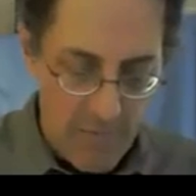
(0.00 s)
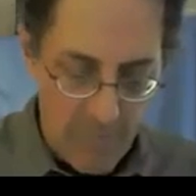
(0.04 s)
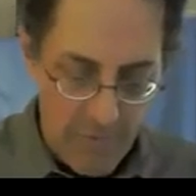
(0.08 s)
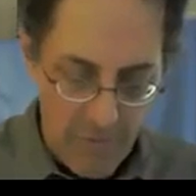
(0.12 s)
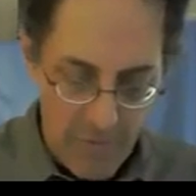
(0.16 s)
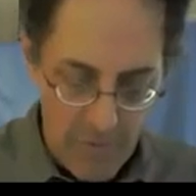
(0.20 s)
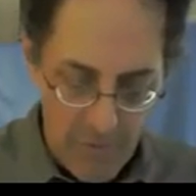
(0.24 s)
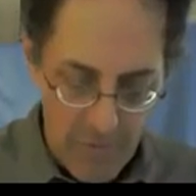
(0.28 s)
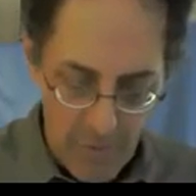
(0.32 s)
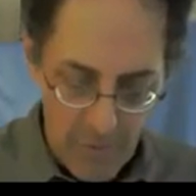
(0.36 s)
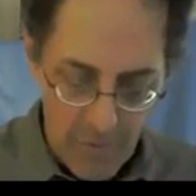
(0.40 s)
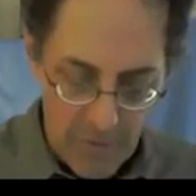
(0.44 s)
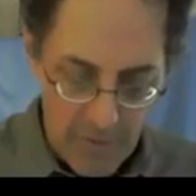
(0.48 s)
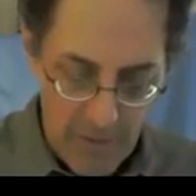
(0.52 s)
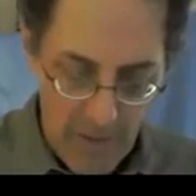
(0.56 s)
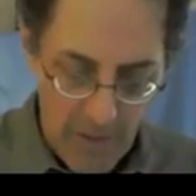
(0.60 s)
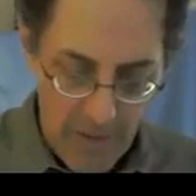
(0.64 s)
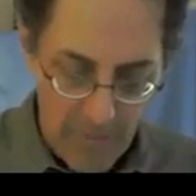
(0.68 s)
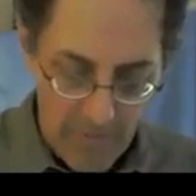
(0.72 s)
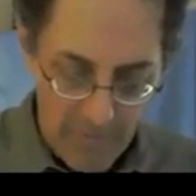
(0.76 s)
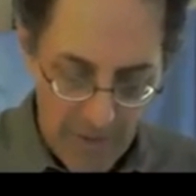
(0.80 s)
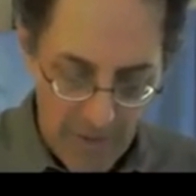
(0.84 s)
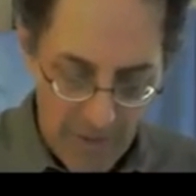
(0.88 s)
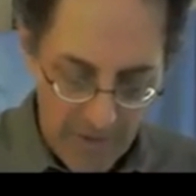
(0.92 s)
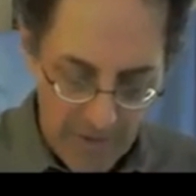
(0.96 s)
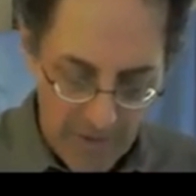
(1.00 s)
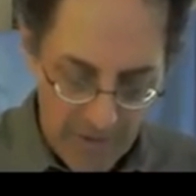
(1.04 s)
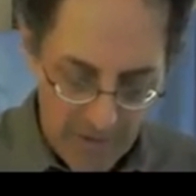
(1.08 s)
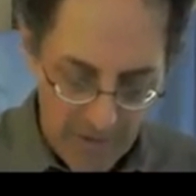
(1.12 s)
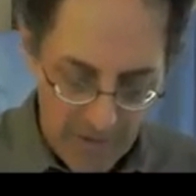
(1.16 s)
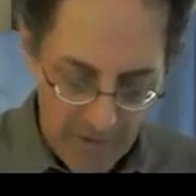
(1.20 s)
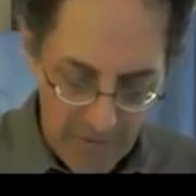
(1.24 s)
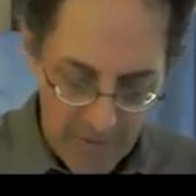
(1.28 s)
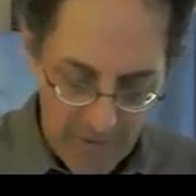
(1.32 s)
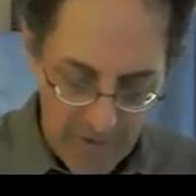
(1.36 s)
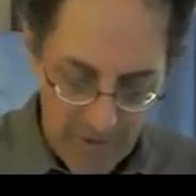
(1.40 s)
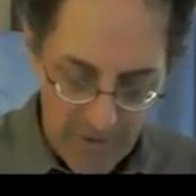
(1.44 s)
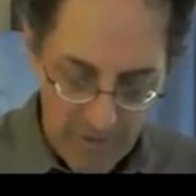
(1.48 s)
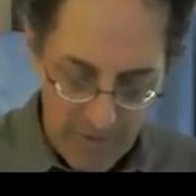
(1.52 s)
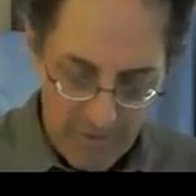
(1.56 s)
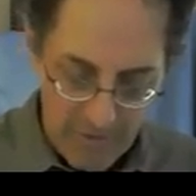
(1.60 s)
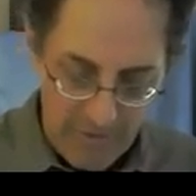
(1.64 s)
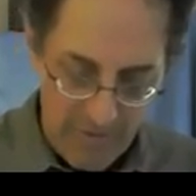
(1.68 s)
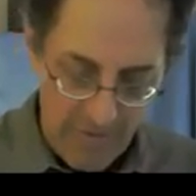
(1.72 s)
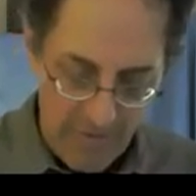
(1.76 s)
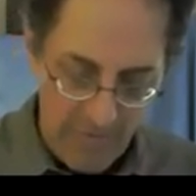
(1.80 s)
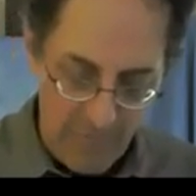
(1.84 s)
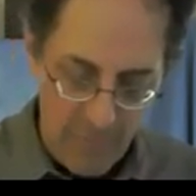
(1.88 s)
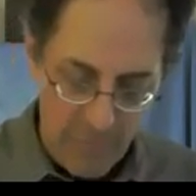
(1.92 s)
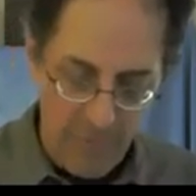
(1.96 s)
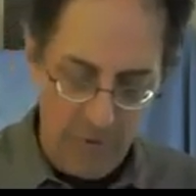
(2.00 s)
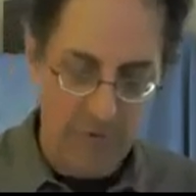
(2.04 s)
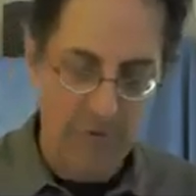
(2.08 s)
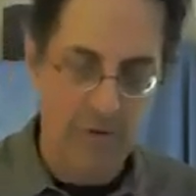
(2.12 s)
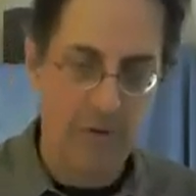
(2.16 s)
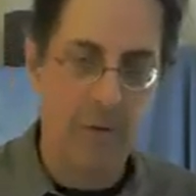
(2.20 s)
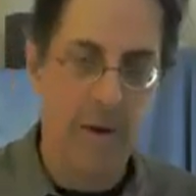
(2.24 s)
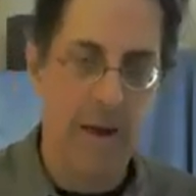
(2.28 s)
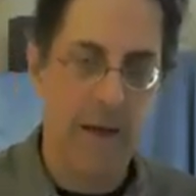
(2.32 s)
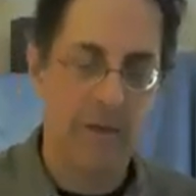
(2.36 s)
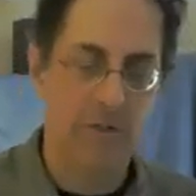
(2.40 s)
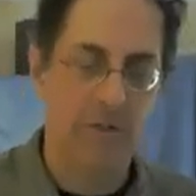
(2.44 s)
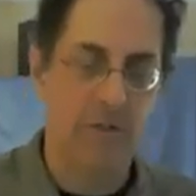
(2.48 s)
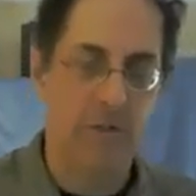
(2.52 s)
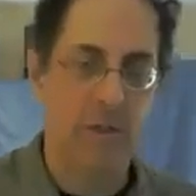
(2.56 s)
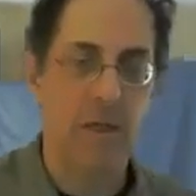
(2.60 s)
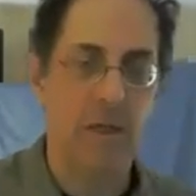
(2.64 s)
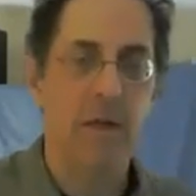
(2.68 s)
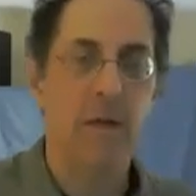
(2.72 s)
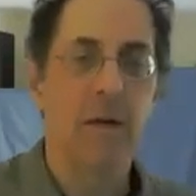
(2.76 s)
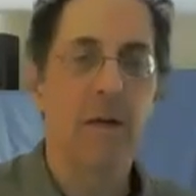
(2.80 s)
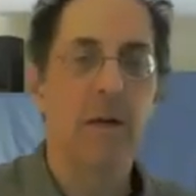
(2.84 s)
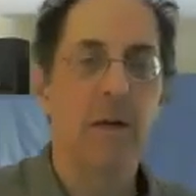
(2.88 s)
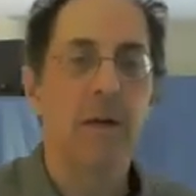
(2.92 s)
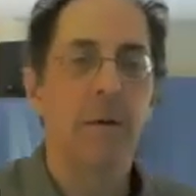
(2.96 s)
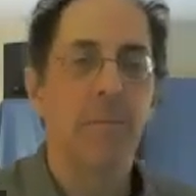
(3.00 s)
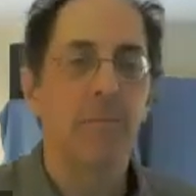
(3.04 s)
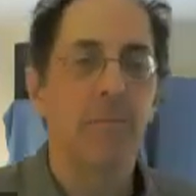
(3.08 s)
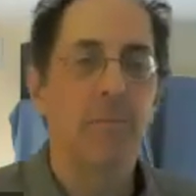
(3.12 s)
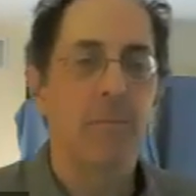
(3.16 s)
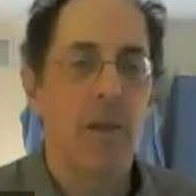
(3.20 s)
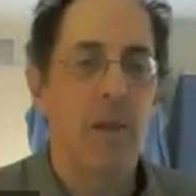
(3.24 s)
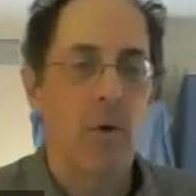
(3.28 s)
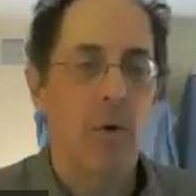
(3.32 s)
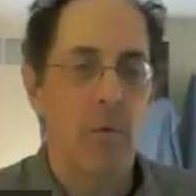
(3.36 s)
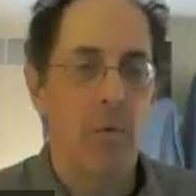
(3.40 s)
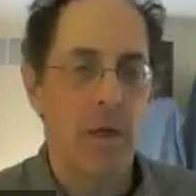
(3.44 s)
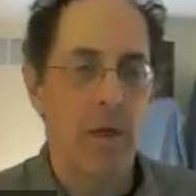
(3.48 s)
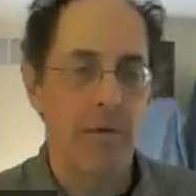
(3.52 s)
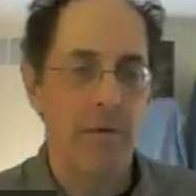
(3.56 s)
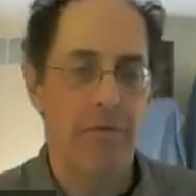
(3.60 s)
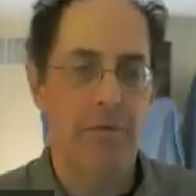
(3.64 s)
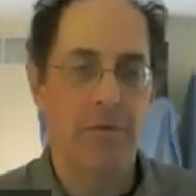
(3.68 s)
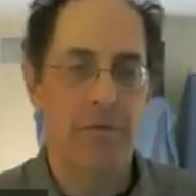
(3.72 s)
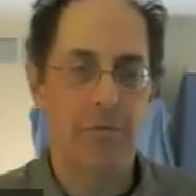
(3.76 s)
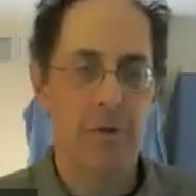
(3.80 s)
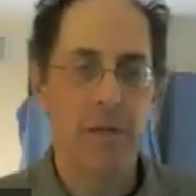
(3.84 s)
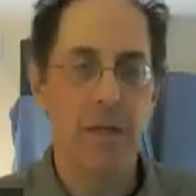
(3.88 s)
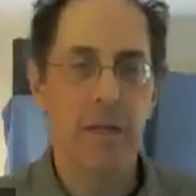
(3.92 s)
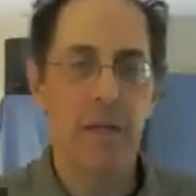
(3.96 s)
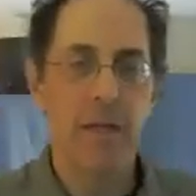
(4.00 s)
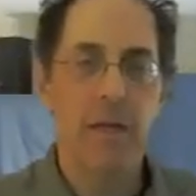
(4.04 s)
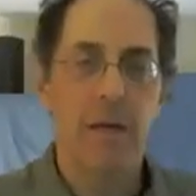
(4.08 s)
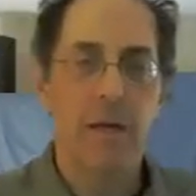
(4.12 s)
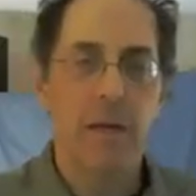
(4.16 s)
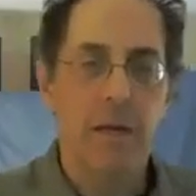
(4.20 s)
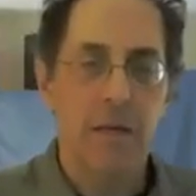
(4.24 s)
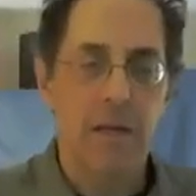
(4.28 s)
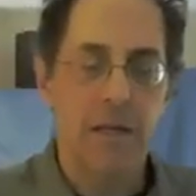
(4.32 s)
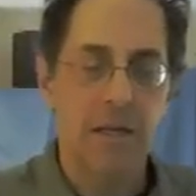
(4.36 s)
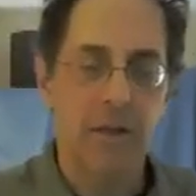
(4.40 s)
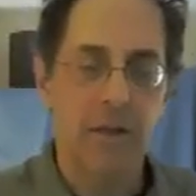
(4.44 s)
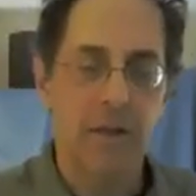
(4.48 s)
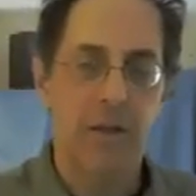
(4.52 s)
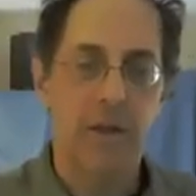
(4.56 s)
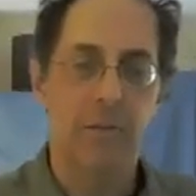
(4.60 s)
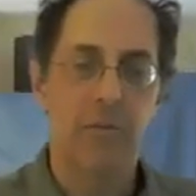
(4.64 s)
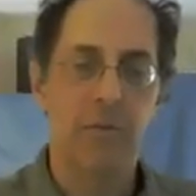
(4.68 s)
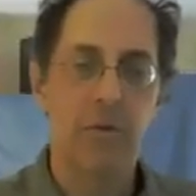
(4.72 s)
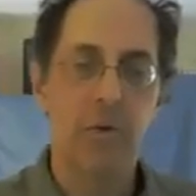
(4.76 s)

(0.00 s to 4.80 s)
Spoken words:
per nucleon binding energy. It's 7.2 actually. We have 3 helium